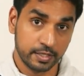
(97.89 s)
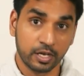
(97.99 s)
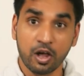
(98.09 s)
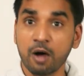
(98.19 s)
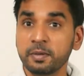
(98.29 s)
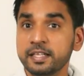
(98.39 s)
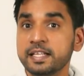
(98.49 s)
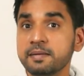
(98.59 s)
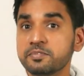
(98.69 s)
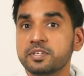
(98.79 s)
The common
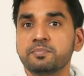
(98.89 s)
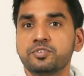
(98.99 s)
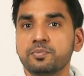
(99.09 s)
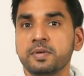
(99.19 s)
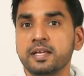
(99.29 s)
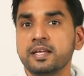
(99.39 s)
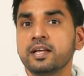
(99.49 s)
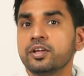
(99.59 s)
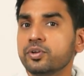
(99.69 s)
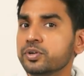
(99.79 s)
theme seems to be
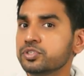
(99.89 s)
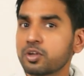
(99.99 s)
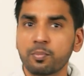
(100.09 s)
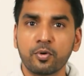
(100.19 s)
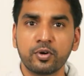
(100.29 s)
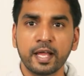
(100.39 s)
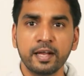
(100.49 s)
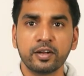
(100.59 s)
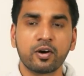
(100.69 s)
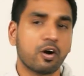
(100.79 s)
to install
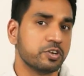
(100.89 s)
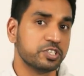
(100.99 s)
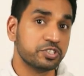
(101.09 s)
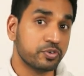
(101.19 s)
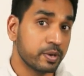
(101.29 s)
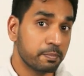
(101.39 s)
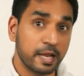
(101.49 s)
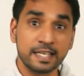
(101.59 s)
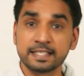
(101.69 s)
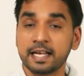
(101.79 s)
Portainer or just
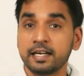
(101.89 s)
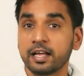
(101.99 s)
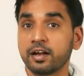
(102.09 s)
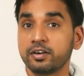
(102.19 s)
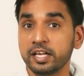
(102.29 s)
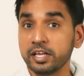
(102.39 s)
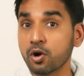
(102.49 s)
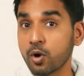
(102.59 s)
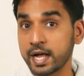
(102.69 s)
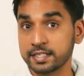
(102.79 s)
replace the entire T
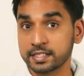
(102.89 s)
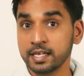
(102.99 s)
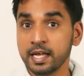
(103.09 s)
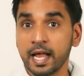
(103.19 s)
O S